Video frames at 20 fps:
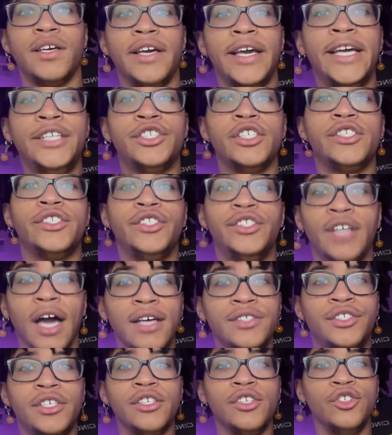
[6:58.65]
He just
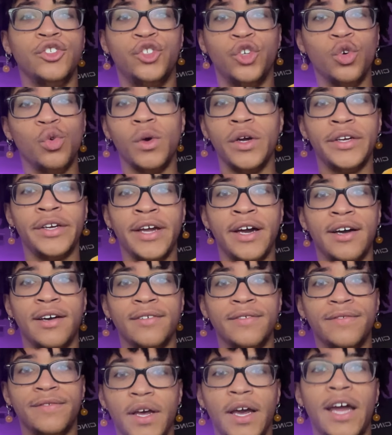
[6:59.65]
doesn't do
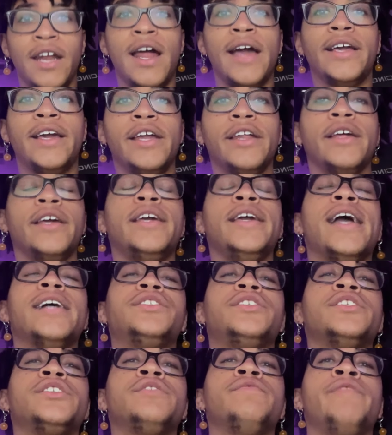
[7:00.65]
enough. And I get it. He has
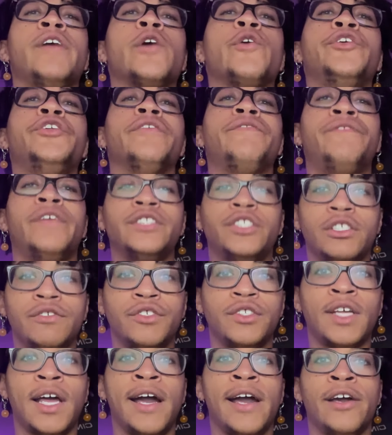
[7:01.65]
this very defensive
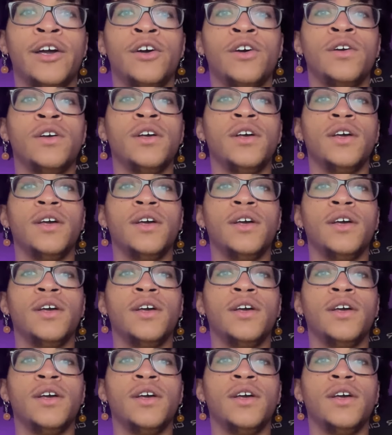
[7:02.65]
style.